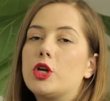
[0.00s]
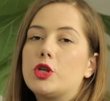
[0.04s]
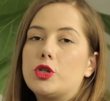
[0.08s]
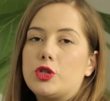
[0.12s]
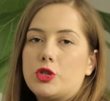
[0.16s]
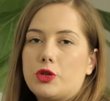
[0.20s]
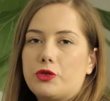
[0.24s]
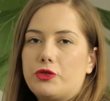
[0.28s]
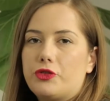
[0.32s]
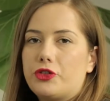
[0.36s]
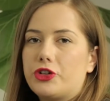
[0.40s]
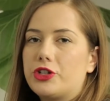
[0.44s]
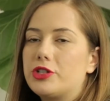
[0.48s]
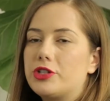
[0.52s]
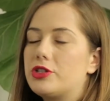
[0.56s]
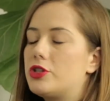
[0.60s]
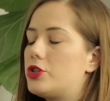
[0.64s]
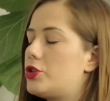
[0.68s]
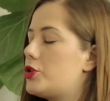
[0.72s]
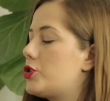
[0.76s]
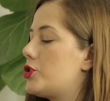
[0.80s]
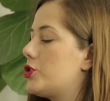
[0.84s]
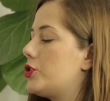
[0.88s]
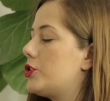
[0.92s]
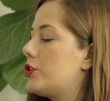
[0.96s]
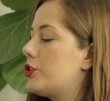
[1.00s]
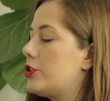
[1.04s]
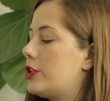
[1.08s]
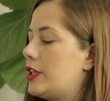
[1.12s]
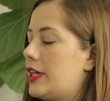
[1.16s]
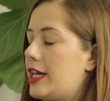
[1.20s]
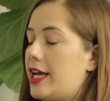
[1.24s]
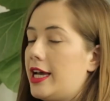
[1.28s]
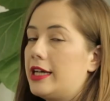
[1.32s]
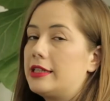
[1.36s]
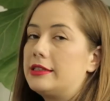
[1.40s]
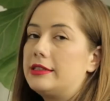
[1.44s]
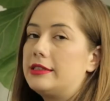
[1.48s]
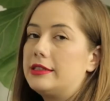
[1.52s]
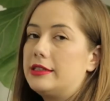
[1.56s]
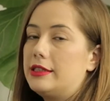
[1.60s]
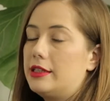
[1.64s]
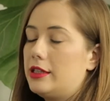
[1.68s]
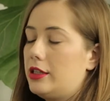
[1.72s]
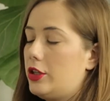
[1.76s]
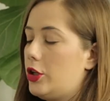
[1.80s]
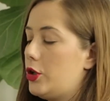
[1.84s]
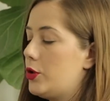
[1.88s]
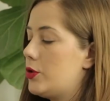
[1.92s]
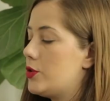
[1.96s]
So first, you should connect
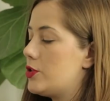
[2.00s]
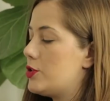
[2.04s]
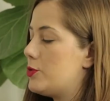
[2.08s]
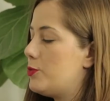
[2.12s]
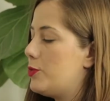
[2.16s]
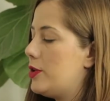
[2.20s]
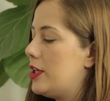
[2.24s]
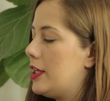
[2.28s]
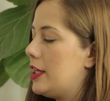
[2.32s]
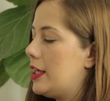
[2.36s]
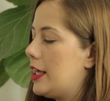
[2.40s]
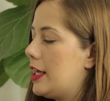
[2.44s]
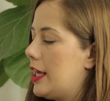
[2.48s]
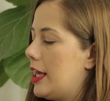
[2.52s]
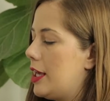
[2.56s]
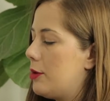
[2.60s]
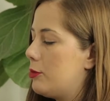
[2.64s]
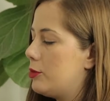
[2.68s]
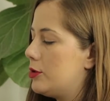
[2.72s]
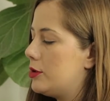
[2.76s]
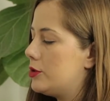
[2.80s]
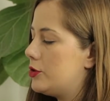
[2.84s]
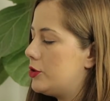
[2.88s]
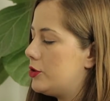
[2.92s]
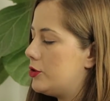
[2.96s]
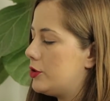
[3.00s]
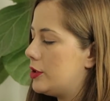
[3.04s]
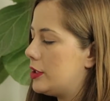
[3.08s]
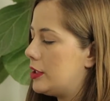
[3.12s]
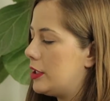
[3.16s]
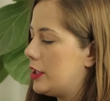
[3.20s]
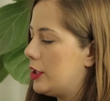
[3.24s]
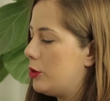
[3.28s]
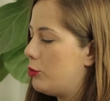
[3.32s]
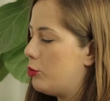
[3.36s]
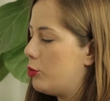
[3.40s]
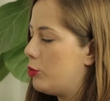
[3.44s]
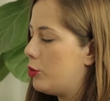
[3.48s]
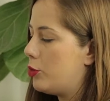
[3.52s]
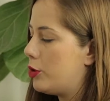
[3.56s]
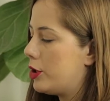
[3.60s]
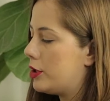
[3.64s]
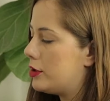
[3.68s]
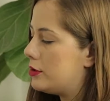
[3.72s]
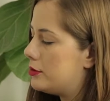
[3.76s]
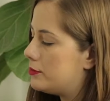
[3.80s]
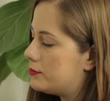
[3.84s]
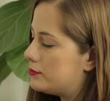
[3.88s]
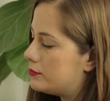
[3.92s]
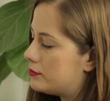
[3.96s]
the USB cable to a
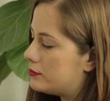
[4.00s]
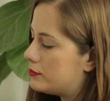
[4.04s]
clickboard.